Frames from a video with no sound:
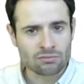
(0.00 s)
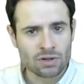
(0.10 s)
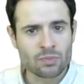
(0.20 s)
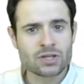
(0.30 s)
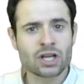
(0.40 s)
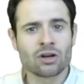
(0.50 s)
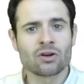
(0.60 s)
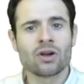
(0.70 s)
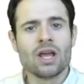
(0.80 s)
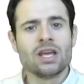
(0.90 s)
In
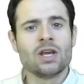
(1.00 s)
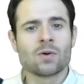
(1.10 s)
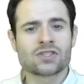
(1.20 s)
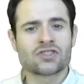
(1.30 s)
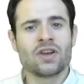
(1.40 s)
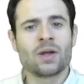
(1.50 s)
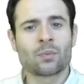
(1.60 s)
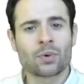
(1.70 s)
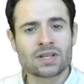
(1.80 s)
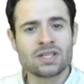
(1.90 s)
particular, he was studying
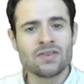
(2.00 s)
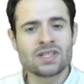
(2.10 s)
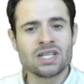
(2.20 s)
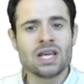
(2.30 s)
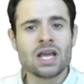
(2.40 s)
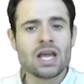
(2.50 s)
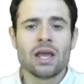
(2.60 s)
productivity